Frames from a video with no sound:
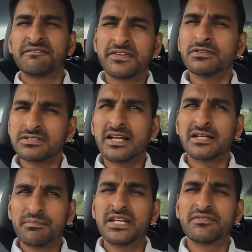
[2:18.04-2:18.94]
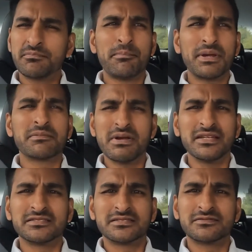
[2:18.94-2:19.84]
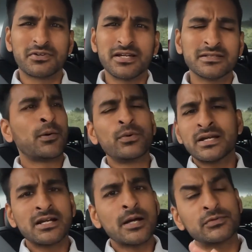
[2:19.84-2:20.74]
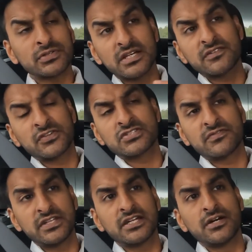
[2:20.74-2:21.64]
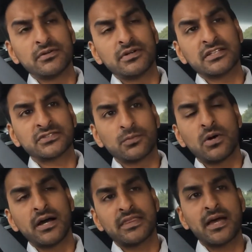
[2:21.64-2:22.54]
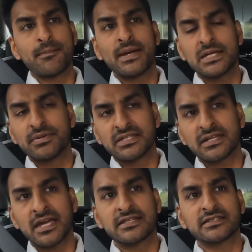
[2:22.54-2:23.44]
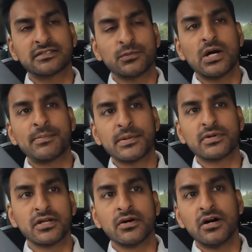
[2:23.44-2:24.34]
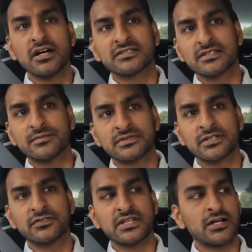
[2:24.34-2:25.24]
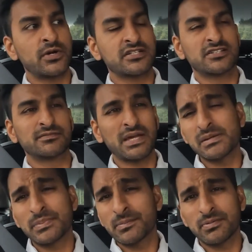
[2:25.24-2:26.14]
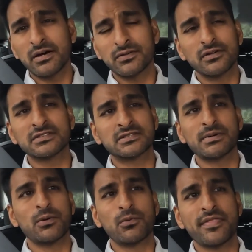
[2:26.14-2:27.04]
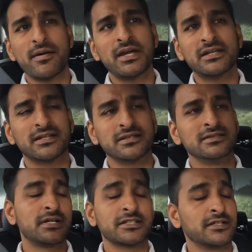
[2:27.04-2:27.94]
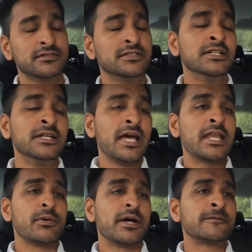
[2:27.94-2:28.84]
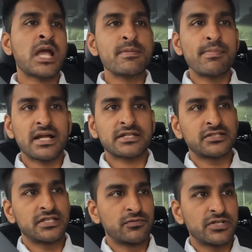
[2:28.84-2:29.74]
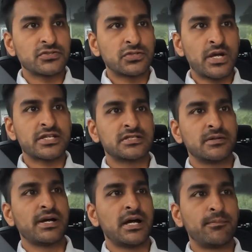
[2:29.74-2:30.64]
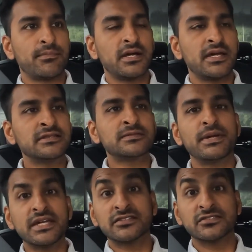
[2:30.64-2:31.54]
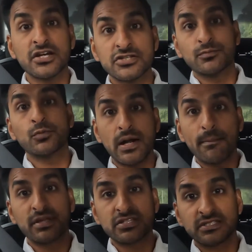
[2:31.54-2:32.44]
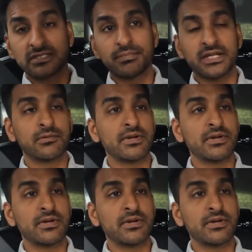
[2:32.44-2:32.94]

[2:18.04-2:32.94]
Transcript: feels like a bit of a big miss, right? And we can come to another future video as to why that may be the case, as to why people are not asking themselves that question, because maybe people aren't honest about what they're making. I don't know. Anyway, coming back to the original question about, is being a surgeon more ambitious than being a